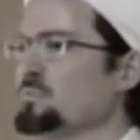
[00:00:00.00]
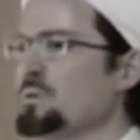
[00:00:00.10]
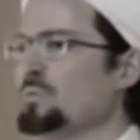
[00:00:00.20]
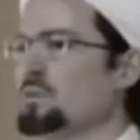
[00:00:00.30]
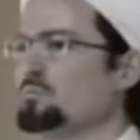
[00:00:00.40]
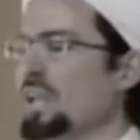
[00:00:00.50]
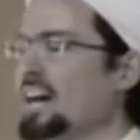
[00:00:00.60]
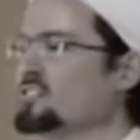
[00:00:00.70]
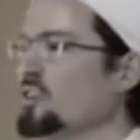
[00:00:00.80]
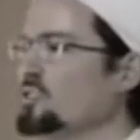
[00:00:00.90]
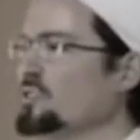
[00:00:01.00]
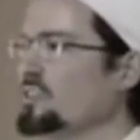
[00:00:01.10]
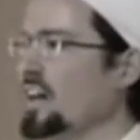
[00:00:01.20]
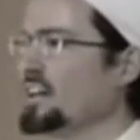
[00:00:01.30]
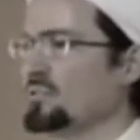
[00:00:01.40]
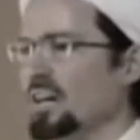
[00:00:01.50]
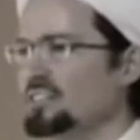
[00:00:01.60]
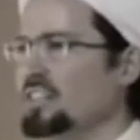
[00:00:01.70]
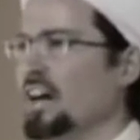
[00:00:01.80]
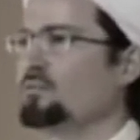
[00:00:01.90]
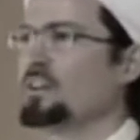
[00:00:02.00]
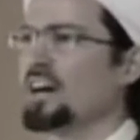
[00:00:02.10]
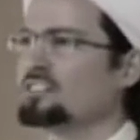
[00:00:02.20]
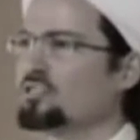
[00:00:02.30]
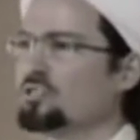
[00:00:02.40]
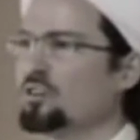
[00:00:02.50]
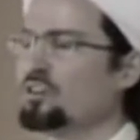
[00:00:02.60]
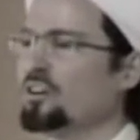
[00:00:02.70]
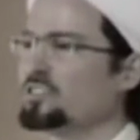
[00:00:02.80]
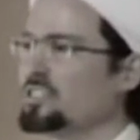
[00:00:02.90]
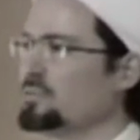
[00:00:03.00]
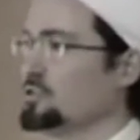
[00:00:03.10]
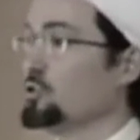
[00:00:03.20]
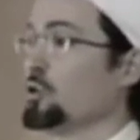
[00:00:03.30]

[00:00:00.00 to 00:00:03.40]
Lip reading: People think blacks all look alike. When I was in Africa, I had to learn all the different.